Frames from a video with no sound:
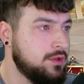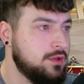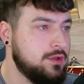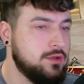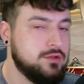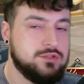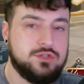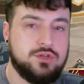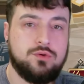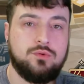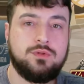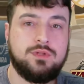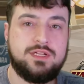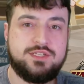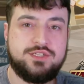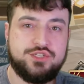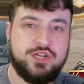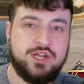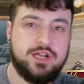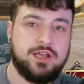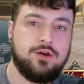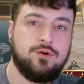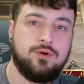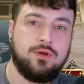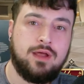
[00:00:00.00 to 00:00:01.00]
So let's
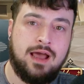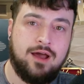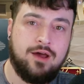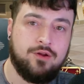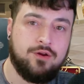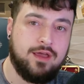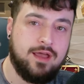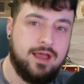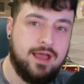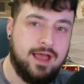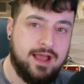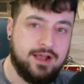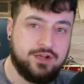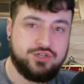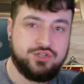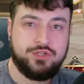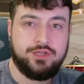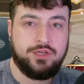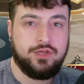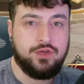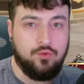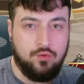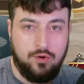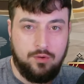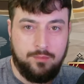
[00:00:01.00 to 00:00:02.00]
check out how to actually
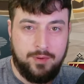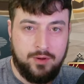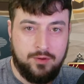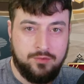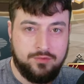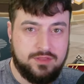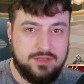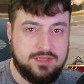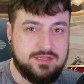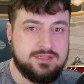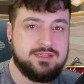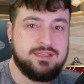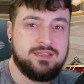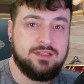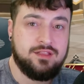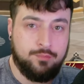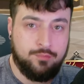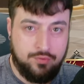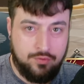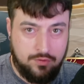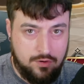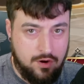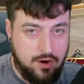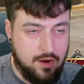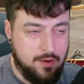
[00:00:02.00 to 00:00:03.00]
go about this in the
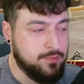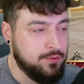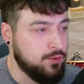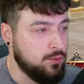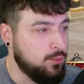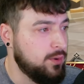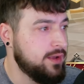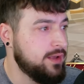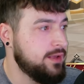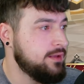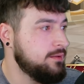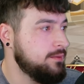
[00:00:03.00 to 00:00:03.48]
proper way.